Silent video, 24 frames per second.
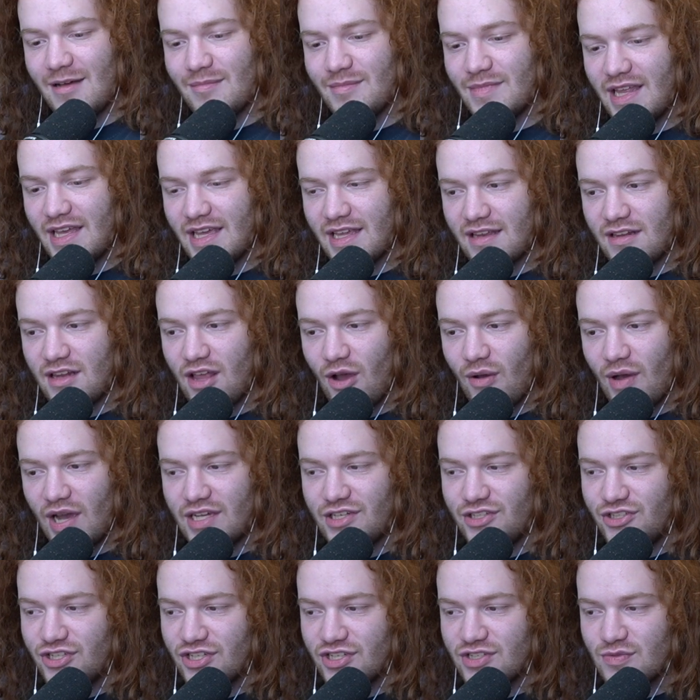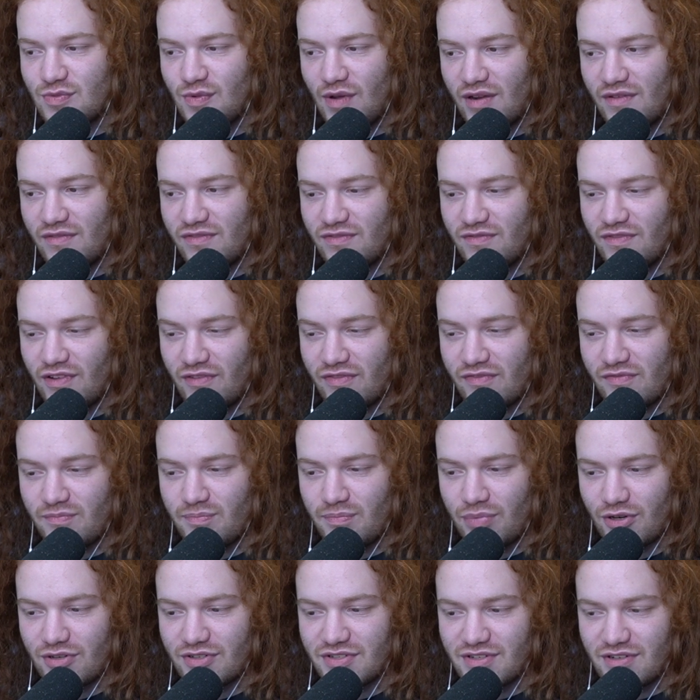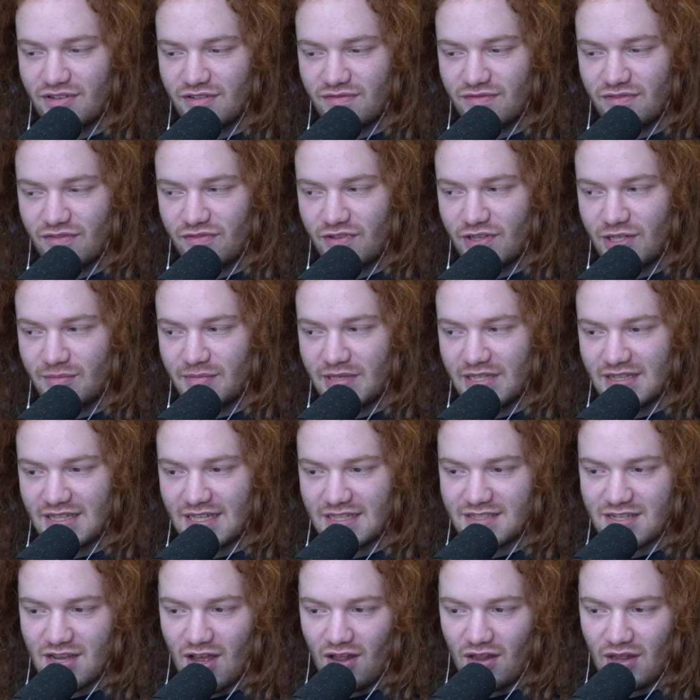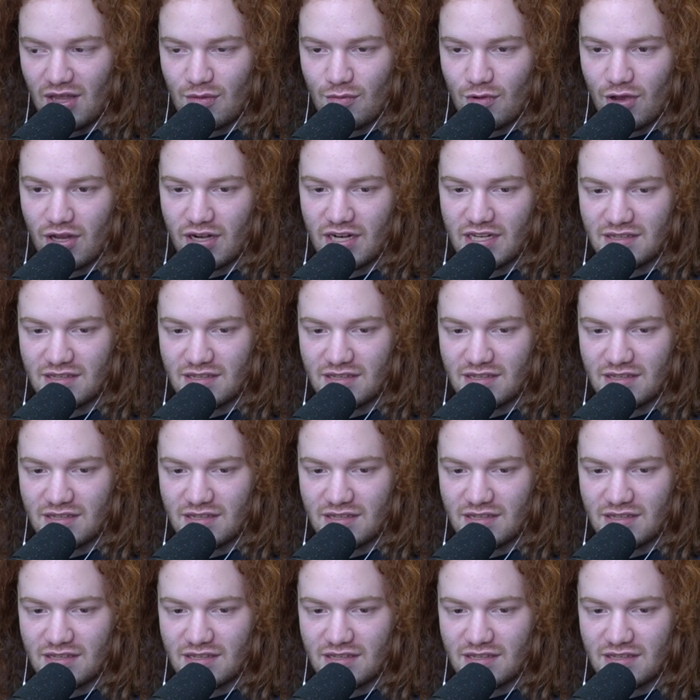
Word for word: I'm like, no, I just want f personal fulfillment. That's all I want.